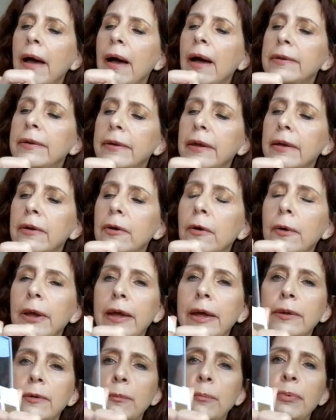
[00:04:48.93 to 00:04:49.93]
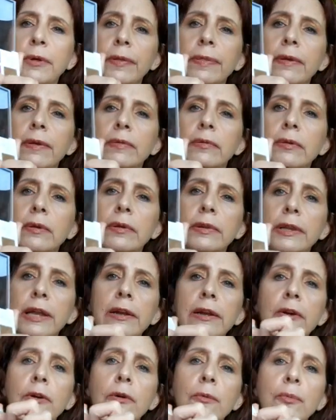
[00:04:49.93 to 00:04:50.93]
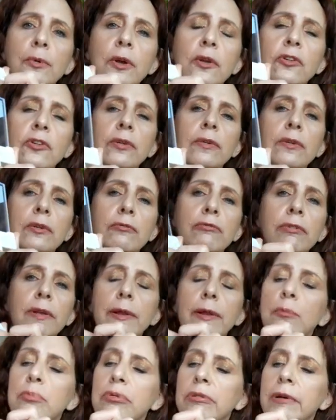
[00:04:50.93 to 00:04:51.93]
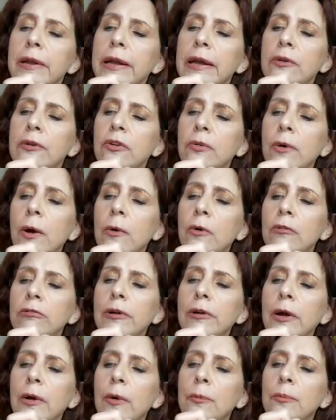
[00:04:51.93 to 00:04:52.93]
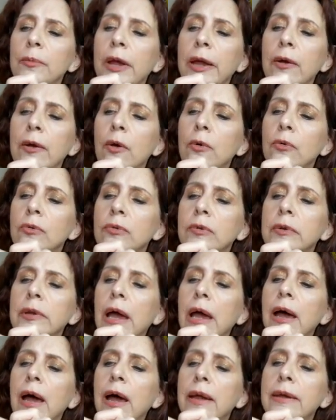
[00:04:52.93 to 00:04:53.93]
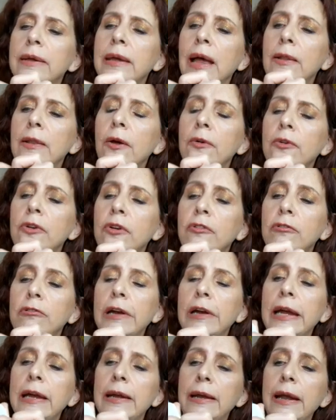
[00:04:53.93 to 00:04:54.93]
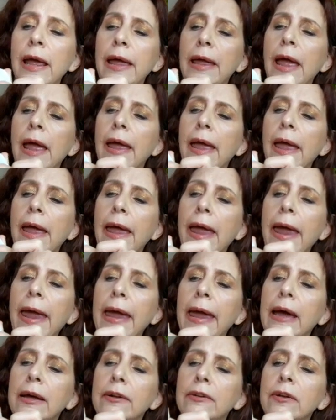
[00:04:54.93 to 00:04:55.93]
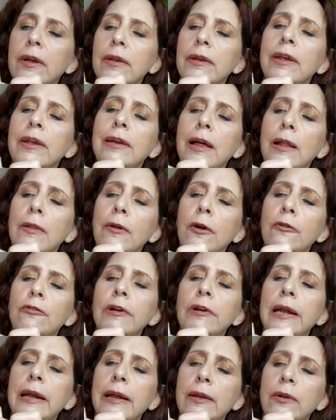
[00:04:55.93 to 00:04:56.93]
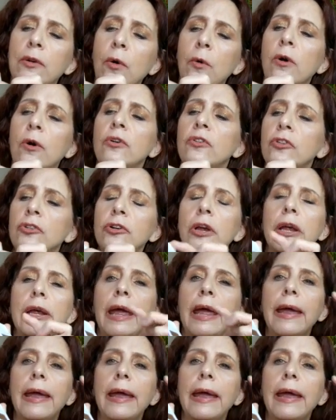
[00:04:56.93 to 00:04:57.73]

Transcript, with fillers: I did go ahead and put this glitter, which is really pretty duochrome. It goes uh, yellow to green and yellow, green, and orange.